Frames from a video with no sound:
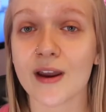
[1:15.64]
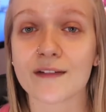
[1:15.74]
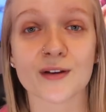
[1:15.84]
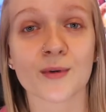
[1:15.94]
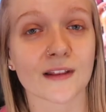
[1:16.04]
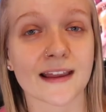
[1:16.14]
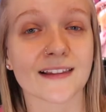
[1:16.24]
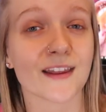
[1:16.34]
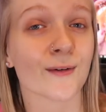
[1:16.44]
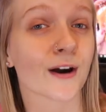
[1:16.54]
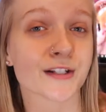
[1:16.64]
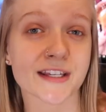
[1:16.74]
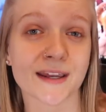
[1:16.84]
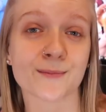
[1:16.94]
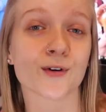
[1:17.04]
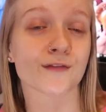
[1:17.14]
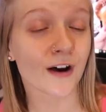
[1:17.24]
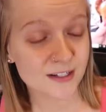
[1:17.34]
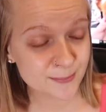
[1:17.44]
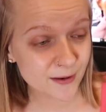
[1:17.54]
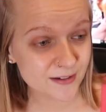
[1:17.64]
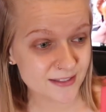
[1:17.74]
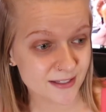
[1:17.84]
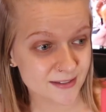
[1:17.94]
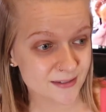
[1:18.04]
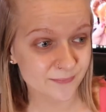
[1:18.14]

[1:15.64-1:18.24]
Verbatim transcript: you have, the more likely you are to get more Vox boxes.